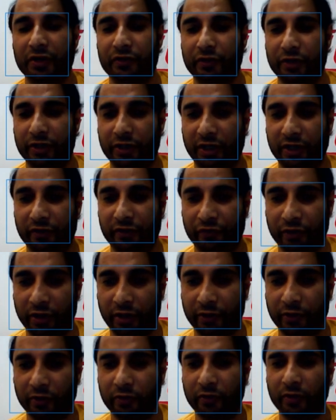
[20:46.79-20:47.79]
three-tier
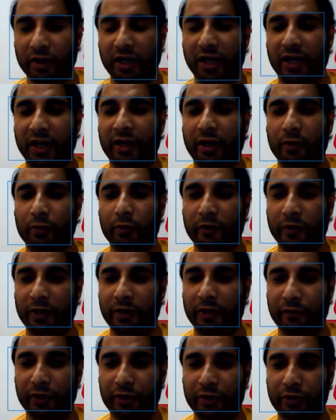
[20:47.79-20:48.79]
scenario, and I'll
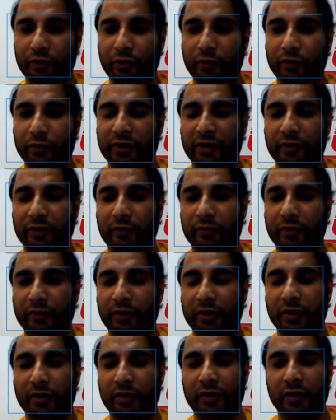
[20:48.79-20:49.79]
create a video that
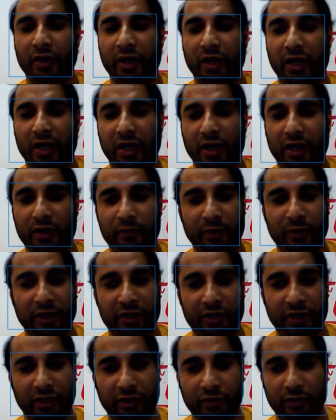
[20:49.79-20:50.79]
it
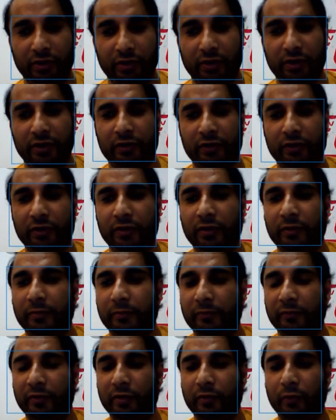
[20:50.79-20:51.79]
may take a little
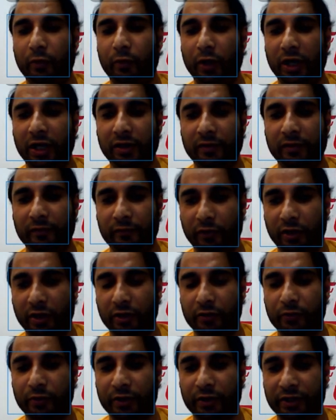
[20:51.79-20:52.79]
while
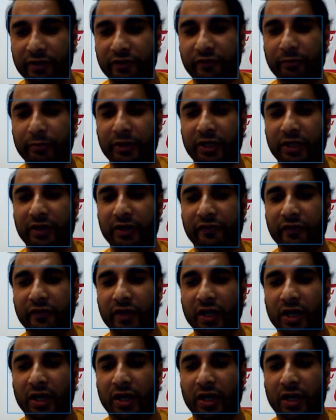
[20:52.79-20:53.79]
for doing this, because
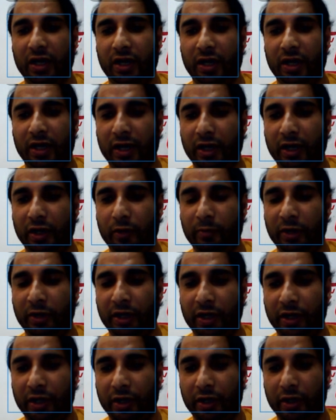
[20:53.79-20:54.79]
I have
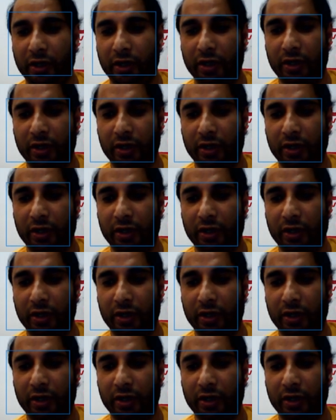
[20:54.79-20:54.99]
my